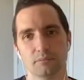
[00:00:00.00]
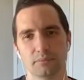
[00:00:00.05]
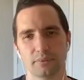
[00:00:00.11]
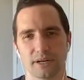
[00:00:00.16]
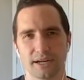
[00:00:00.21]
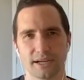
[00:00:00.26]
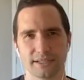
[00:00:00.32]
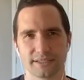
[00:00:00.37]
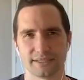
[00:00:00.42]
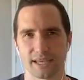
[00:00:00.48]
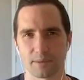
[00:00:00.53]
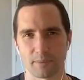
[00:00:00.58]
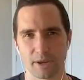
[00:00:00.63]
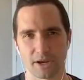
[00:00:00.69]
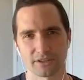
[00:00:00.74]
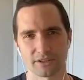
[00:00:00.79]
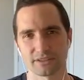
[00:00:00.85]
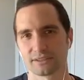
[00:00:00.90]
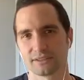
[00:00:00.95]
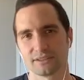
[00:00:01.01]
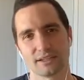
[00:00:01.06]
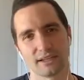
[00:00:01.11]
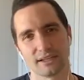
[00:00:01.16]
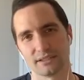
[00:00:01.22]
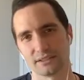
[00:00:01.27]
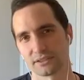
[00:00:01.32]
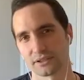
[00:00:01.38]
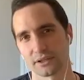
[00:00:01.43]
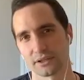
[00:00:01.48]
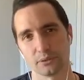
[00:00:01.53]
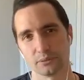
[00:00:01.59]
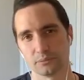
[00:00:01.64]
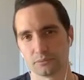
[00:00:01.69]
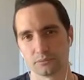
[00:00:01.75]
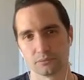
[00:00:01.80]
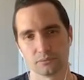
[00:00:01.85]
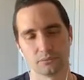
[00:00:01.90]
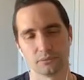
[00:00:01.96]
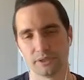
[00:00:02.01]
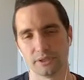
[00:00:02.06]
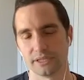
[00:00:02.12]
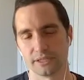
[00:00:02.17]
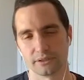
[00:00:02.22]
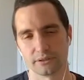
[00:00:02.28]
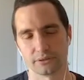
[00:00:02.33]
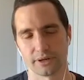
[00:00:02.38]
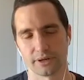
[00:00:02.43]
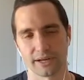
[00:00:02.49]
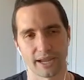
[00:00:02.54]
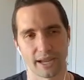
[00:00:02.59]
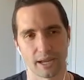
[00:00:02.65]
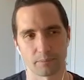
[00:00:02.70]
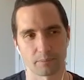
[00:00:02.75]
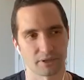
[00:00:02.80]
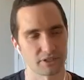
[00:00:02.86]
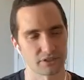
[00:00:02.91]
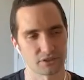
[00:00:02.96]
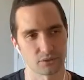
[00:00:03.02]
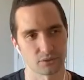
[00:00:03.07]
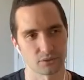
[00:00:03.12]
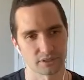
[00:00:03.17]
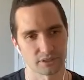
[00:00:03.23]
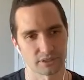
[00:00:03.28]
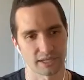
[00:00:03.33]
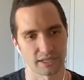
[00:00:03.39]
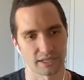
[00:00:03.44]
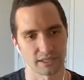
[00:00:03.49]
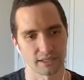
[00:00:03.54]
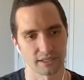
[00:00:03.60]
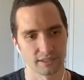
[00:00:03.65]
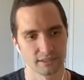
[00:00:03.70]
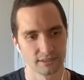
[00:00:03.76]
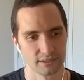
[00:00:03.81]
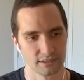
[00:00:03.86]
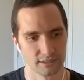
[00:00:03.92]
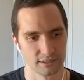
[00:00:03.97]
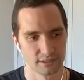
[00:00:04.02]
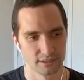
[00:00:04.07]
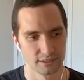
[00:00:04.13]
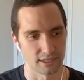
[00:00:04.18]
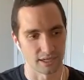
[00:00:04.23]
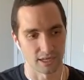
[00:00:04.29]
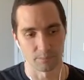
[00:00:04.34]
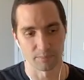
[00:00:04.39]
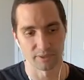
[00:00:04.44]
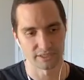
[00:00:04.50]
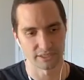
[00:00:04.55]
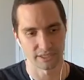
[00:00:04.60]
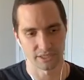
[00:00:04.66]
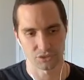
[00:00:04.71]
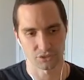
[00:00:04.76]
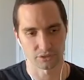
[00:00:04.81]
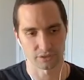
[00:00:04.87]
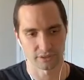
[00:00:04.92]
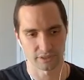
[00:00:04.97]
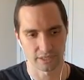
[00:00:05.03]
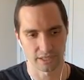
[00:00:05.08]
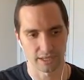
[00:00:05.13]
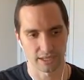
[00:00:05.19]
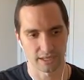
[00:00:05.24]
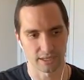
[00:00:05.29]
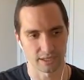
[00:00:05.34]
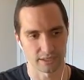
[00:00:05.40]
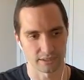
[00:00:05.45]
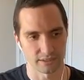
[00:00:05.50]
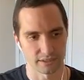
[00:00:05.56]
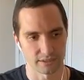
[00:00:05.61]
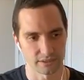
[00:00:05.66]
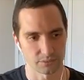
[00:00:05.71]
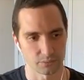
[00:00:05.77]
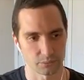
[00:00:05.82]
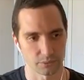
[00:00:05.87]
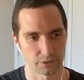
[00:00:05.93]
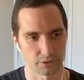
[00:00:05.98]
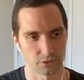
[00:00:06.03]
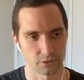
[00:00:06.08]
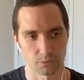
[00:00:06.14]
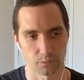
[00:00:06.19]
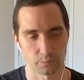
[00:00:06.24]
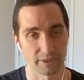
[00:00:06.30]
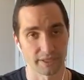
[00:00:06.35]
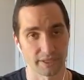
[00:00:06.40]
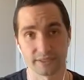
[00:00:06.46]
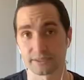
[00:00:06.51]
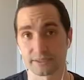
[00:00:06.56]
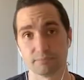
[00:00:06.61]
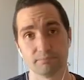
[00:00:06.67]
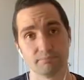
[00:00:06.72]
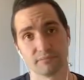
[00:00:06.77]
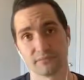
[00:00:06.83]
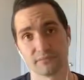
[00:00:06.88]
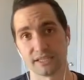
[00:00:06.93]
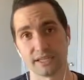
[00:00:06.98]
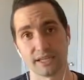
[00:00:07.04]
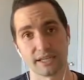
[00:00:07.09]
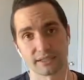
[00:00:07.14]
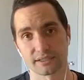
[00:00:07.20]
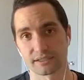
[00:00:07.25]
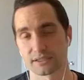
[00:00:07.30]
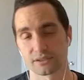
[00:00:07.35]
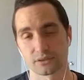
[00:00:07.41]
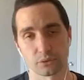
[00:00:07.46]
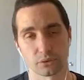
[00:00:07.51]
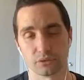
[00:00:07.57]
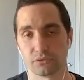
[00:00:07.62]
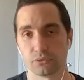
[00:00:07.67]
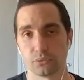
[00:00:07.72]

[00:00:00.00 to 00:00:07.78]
by Sam Harris. And so really great app. I just use a daily meditation on that, and that's a really useful piece. The next sort of